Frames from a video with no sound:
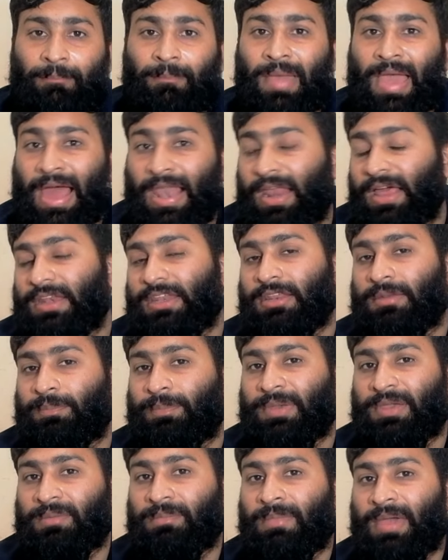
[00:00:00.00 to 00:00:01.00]
melanin
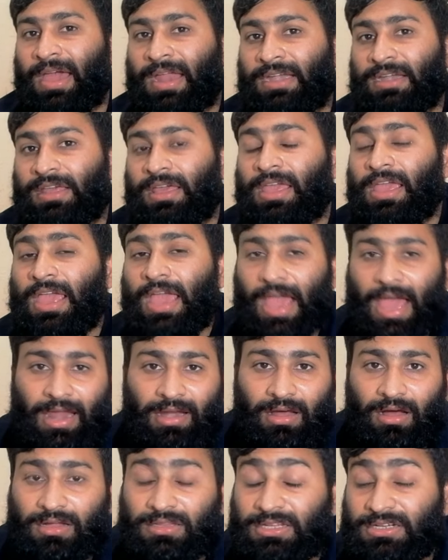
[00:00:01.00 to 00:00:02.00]
pigment, and
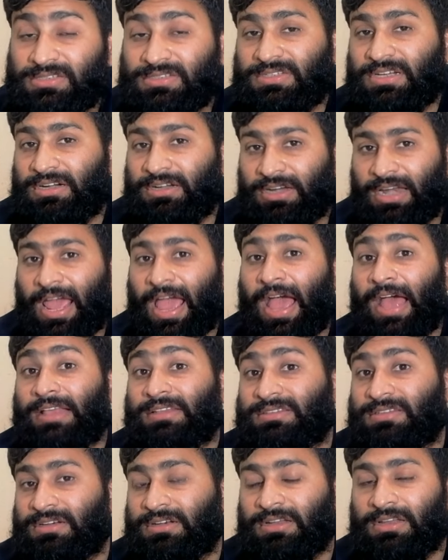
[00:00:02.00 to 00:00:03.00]
other
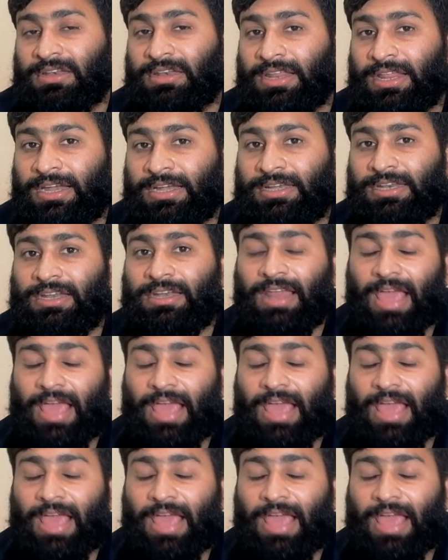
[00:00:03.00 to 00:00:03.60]
stress-related